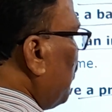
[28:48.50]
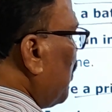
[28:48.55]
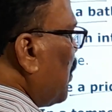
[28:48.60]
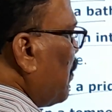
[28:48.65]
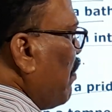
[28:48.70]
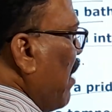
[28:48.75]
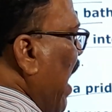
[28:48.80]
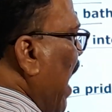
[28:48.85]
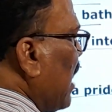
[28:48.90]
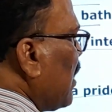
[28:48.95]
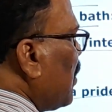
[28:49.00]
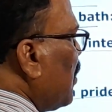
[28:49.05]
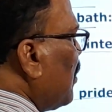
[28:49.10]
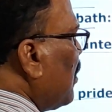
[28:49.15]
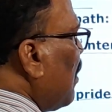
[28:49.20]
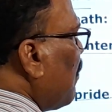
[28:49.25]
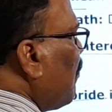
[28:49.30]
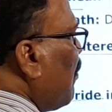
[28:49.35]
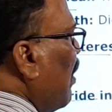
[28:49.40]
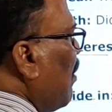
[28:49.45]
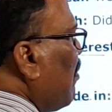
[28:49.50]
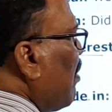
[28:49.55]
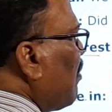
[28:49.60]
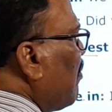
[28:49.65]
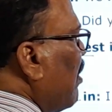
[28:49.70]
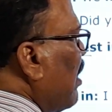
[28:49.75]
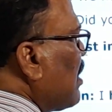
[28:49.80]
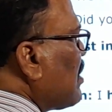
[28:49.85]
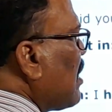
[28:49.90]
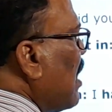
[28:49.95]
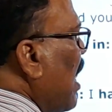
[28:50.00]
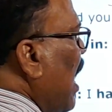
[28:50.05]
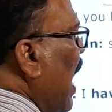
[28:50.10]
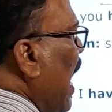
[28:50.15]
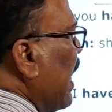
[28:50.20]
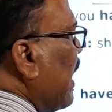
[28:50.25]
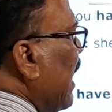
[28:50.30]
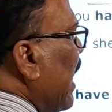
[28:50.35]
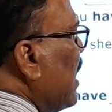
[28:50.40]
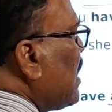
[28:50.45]
smashed the flower vase
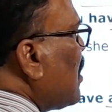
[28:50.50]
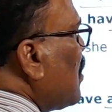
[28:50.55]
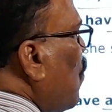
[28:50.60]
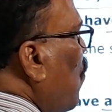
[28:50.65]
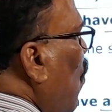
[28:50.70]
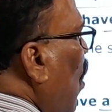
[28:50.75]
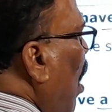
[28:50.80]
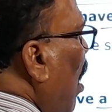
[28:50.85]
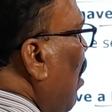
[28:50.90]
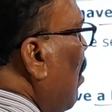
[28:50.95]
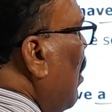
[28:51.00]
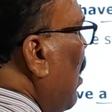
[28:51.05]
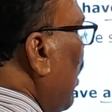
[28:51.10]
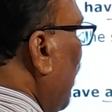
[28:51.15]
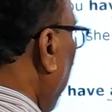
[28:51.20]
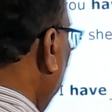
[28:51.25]
against the wall